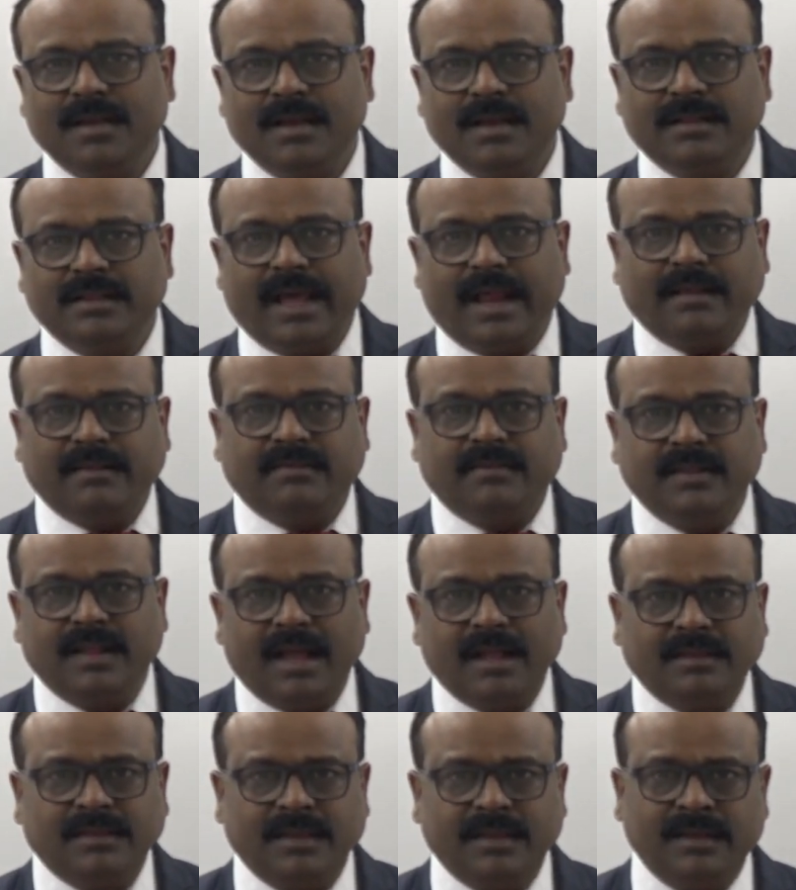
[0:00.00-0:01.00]
there is
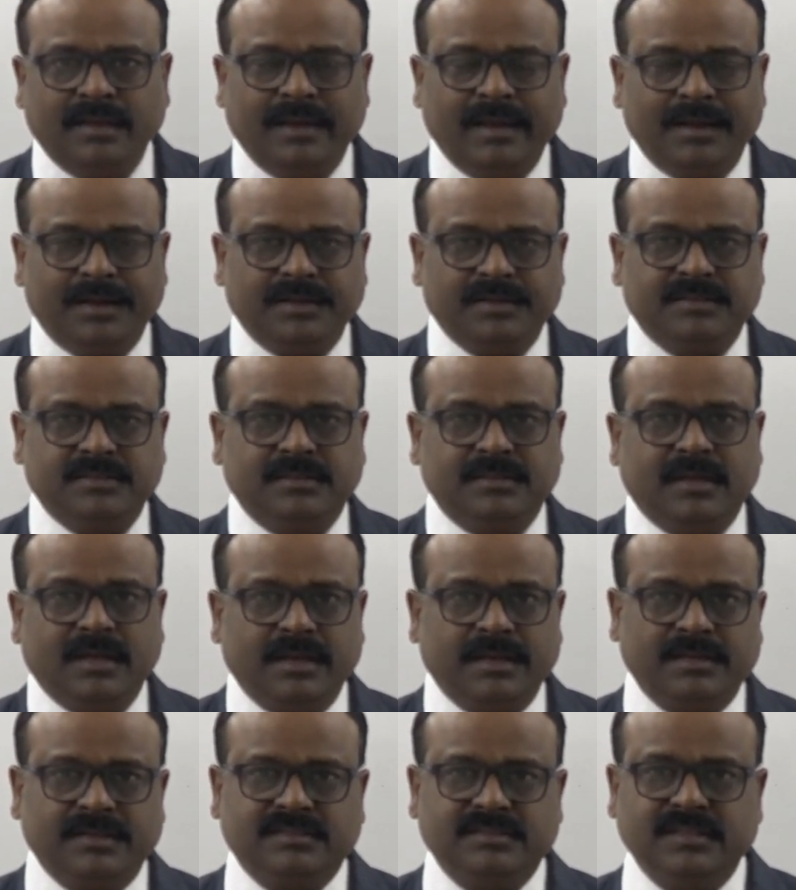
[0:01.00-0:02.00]
nothing,
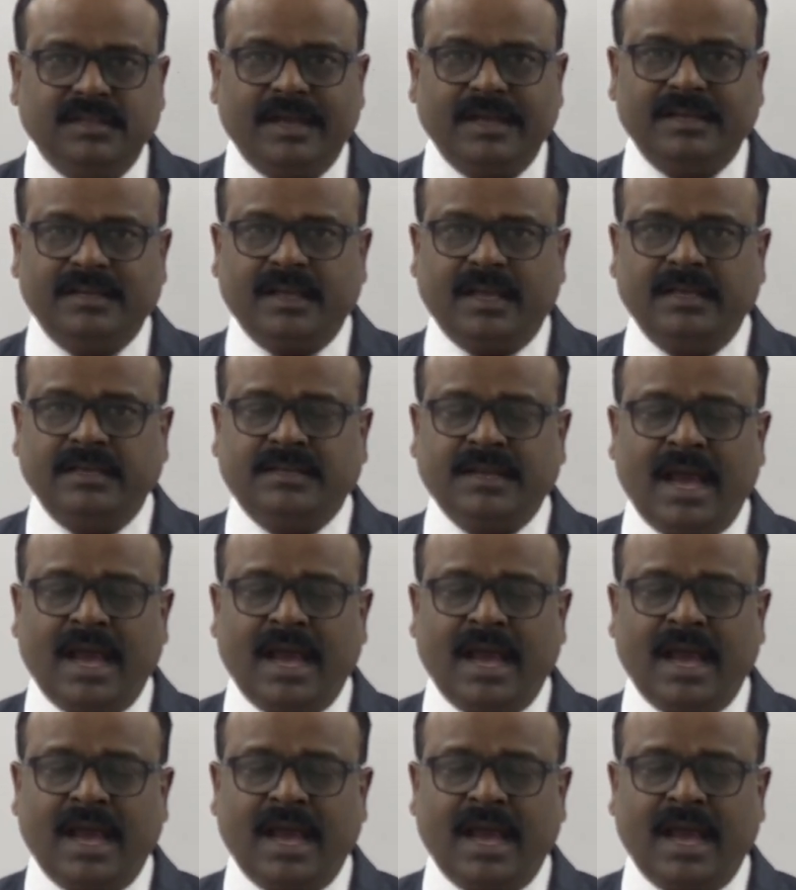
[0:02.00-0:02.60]
it